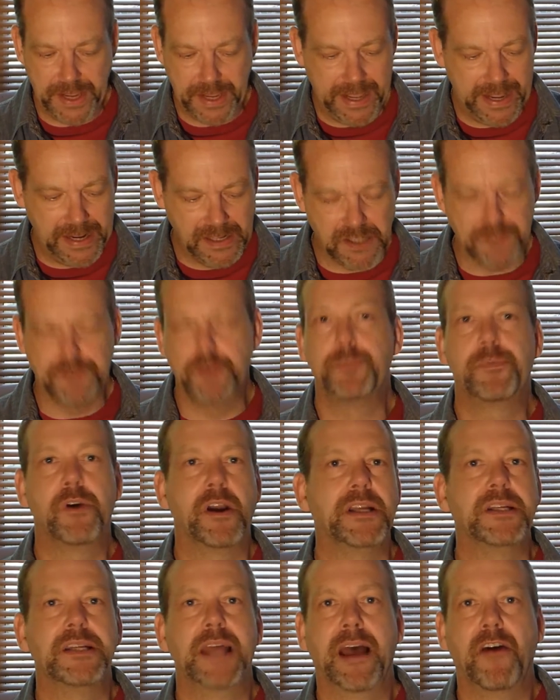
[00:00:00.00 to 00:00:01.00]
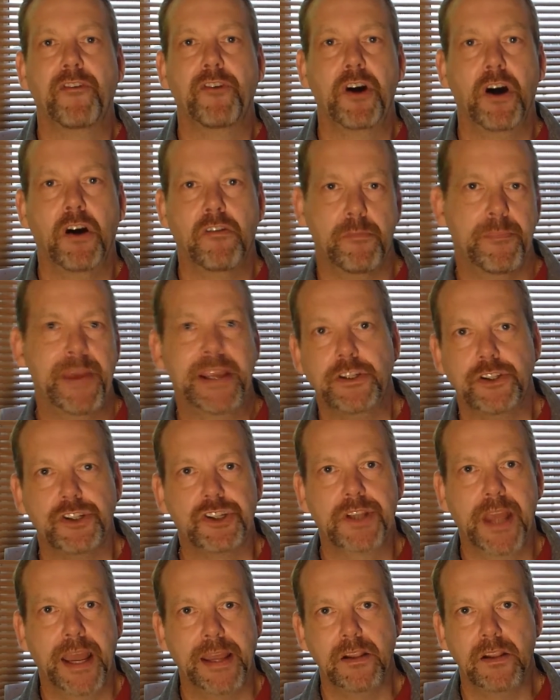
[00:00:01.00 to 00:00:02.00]
interval breakdown of a major
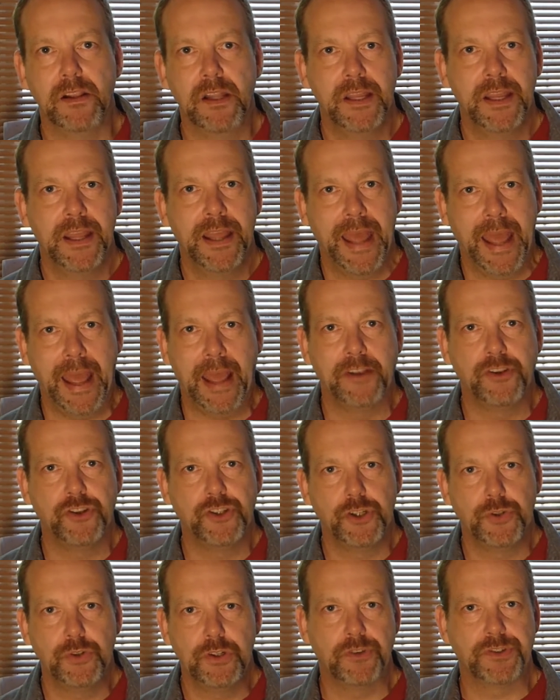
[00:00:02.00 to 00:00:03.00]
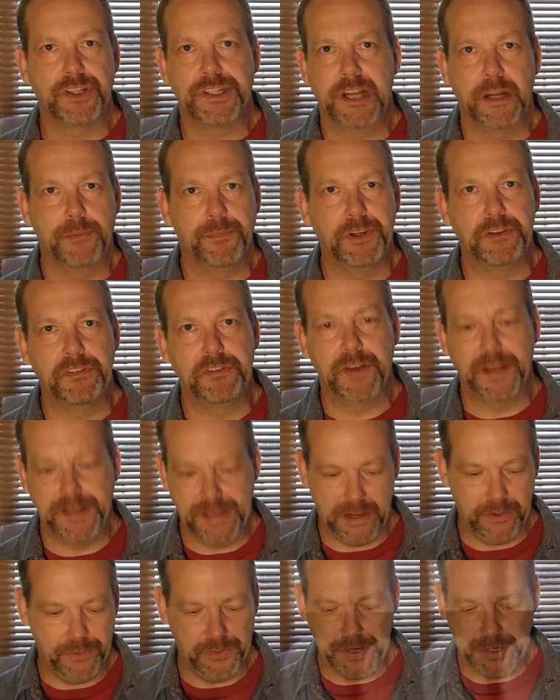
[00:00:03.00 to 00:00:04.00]
scale and you looked it up and you find
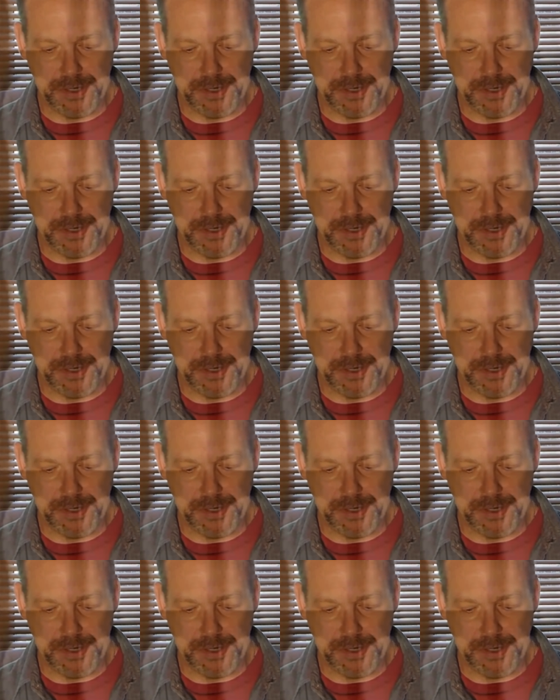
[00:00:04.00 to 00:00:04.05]
out that